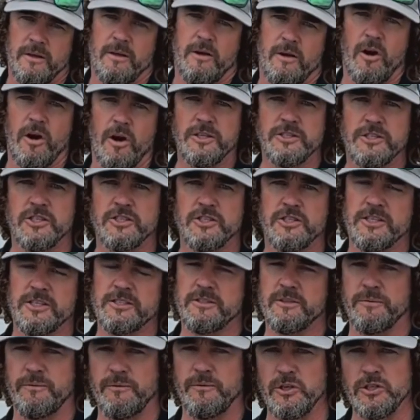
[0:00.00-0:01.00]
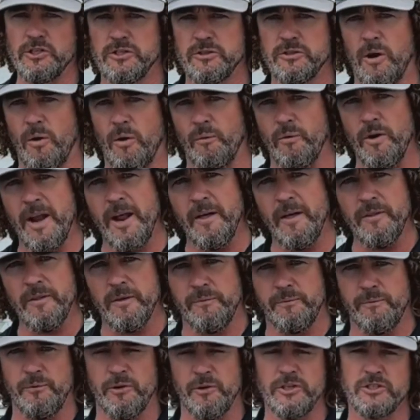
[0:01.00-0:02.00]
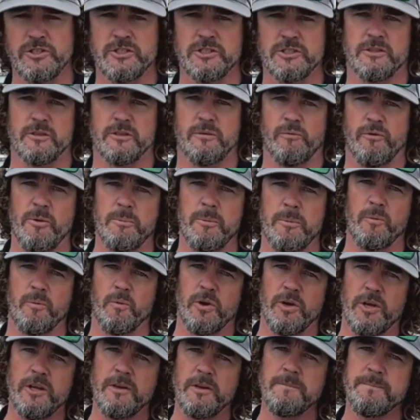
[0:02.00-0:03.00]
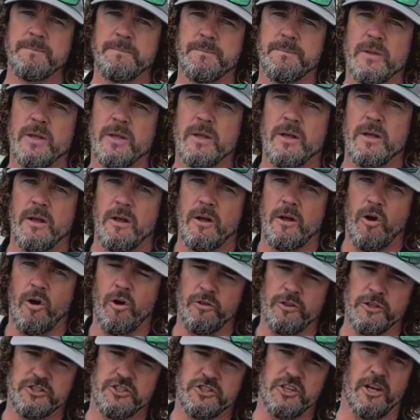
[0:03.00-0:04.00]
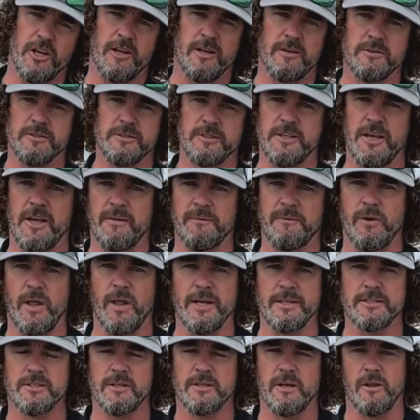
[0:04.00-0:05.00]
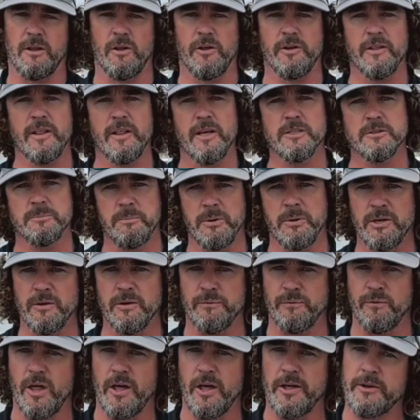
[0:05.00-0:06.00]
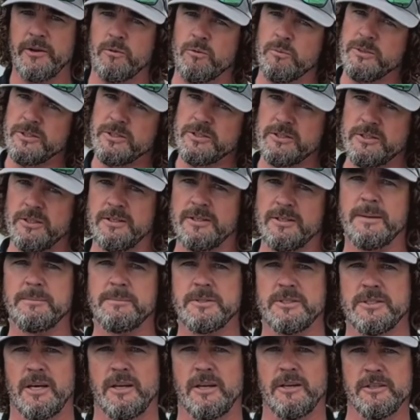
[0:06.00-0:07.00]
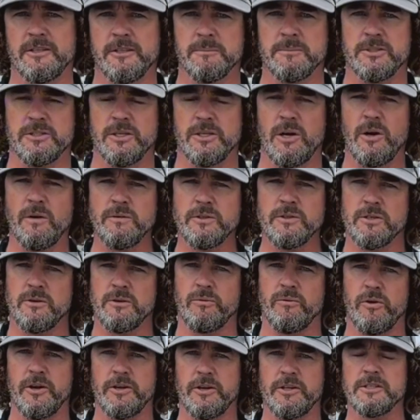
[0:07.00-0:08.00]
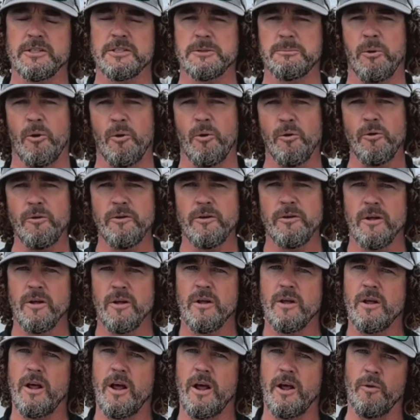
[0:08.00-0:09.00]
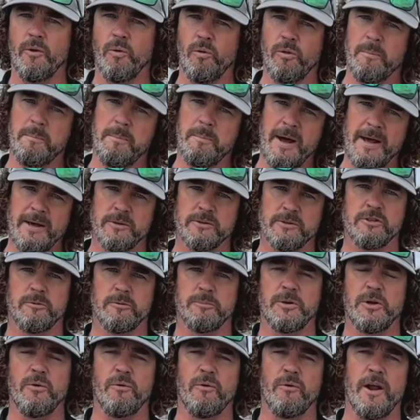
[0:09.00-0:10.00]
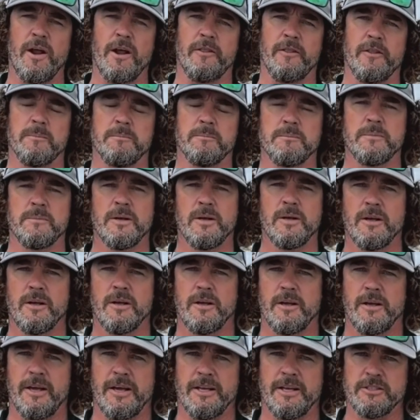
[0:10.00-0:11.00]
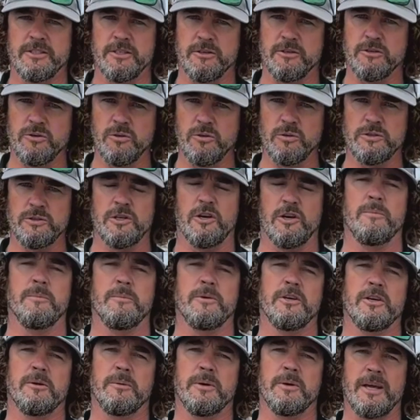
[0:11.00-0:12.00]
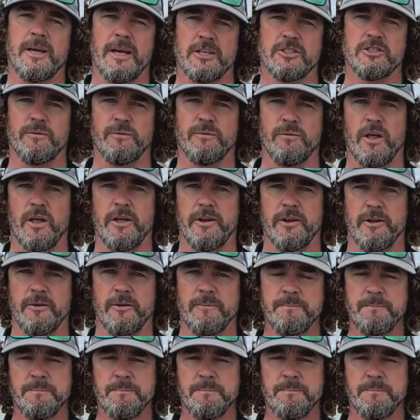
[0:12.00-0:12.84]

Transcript: I suggest to fish around the fringes of the ribbonweed on the shallow sand flats. A lot of those bigger flathead will be sitting up sunning themselves, ready to spawn, and all the males will be around them. It's a good time of year to be catching flathead.